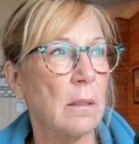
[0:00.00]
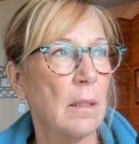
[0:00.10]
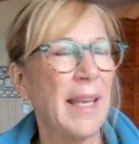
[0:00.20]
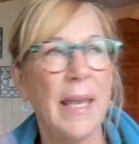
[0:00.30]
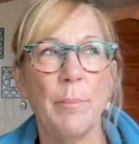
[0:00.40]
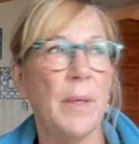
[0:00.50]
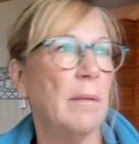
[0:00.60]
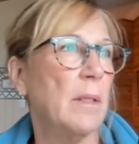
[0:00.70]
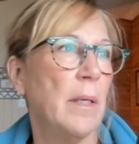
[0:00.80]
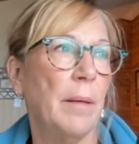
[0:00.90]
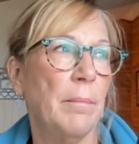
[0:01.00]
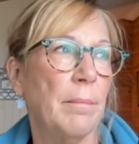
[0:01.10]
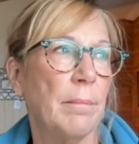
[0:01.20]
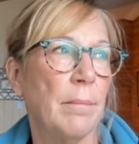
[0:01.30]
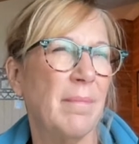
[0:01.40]
I can't pick the time.
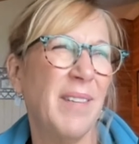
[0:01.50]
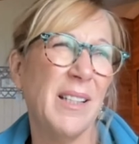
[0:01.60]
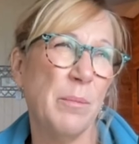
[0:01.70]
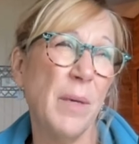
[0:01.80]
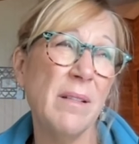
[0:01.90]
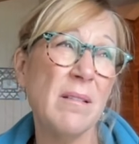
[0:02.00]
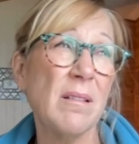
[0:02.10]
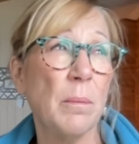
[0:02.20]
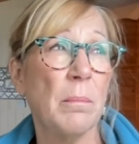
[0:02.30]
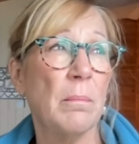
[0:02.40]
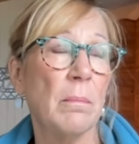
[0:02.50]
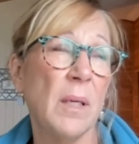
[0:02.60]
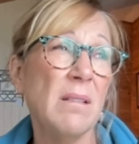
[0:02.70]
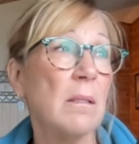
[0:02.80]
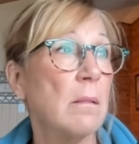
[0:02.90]
Next months,
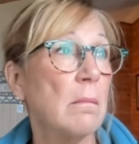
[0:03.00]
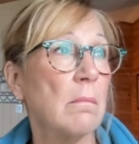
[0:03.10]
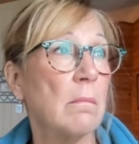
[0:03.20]
months,